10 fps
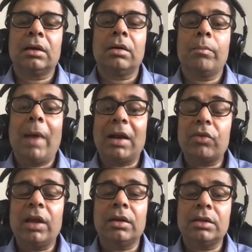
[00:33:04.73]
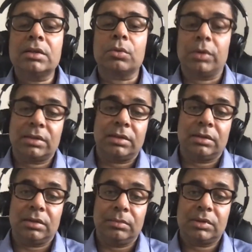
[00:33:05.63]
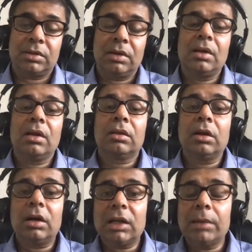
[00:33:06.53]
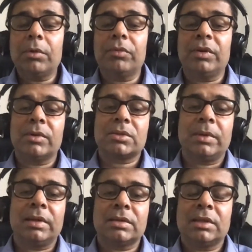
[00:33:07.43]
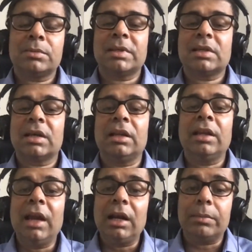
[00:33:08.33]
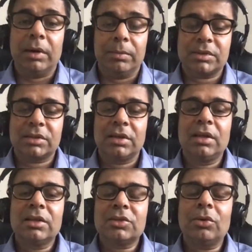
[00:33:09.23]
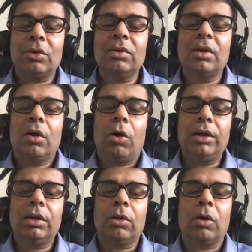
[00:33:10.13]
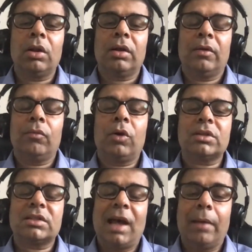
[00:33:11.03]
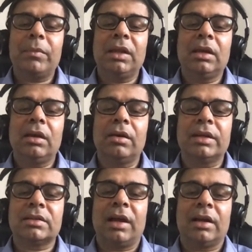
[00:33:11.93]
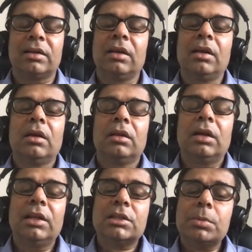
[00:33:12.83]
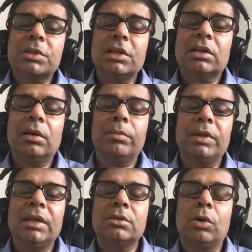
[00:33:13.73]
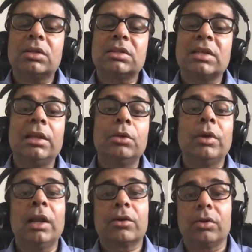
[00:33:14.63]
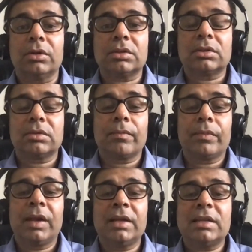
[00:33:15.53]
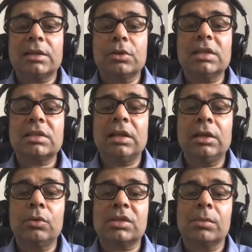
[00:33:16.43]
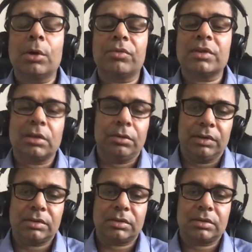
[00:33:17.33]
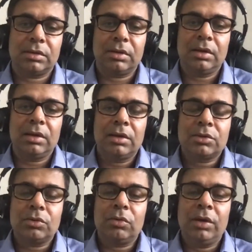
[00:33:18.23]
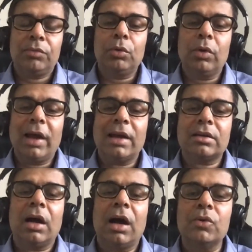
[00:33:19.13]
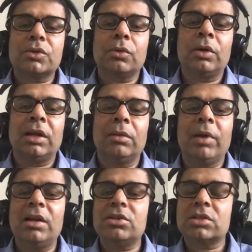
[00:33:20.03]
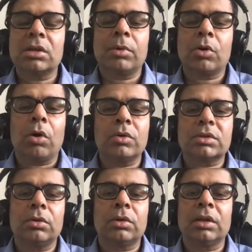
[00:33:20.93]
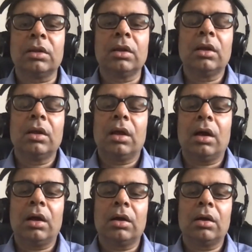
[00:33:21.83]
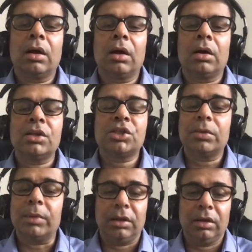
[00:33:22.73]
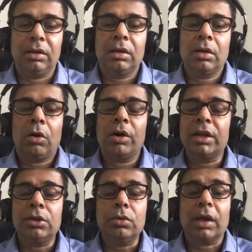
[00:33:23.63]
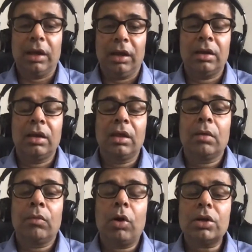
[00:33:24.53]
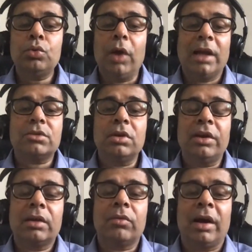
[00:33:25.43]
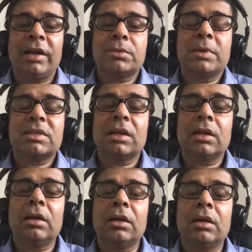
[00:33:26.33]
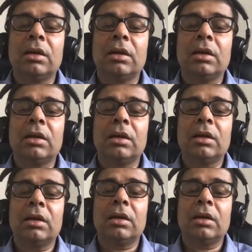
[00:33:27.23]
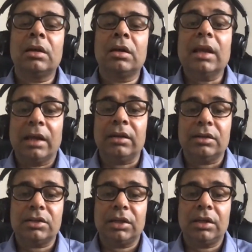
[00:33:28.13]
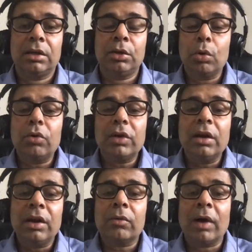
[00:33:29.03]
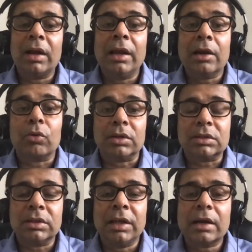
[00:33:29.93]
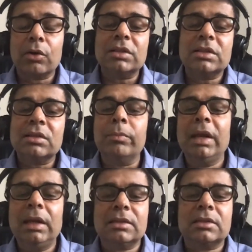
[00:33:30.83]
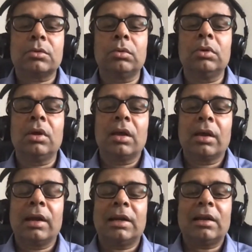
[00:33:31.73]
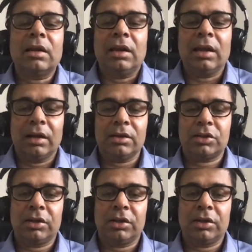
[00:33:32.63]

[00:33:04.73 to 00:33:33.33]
battery energy storage systems. Third type of investments is basically in heat pumps. So all in all, what's happening here is that the distribution company is not selling you electrons. It's actually selling you some kind of a service. So if you look at a household in Belgium or household in Germany or in UK, what you actually require is basically heating energy. You don't really require electrons. Electrons is a means to get that heating energy.